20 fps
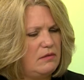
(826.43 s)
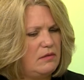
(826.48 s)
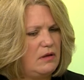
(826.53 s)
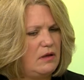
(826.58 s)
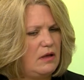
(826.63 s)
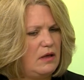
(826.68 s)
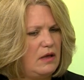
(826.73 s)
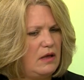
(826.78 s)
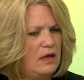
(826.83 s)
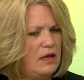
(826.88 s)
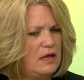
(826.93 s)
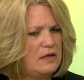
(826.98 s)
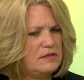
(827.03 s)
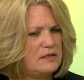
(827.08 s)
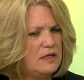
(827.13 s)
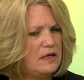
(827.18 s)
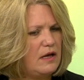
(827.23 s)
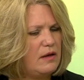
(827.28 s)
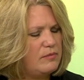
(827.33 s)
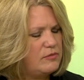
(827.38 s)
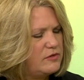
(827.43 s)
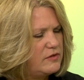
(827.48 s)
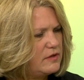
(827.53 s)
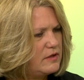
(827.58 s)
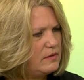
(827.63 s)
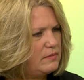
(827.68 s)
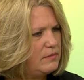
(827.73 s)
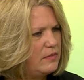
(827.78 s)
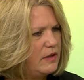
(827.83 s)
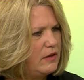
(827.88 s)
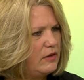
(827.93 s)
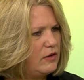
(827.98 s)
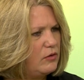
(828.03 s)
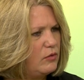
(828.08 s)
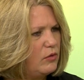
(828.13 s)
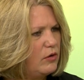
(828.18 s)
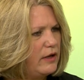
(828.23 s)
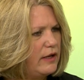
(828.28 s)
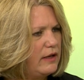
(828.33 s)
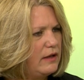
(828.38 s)
uh, has it come to
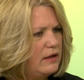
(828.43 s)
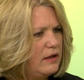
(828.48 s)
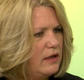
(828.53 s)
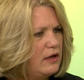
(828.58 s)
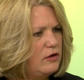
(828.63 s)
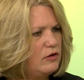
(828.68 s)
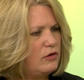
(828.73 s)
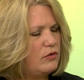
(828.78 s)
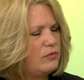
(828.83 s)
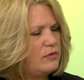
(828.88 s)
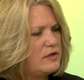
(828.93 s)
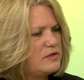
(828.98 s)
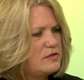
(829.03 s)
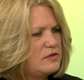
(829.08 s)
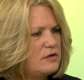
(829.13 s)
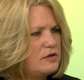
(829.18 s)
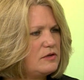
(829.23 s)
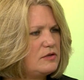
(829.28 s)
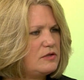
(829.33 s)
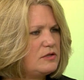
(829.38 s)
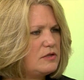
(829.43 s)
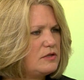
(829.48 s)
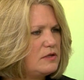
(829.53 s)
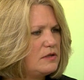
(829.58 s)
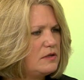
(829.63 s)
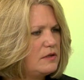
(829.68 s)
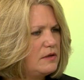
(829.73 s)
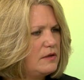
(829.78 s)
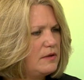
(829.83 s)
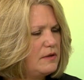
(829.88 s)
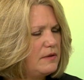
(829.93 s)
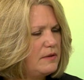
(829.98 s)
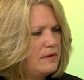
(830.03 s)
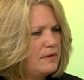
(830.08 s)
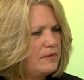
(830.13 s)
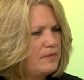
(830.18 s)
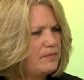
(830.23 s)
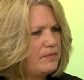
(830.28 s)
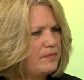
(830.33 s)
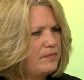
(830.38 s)
Illinois mm -hmm. in mm-hmm. your research? Yeah,
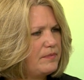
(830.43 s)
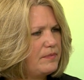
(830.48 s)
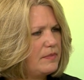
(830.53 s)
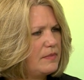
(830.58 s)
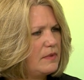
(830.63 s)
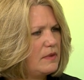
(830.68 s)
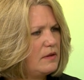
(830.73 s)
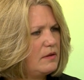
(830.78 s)
we've had a couple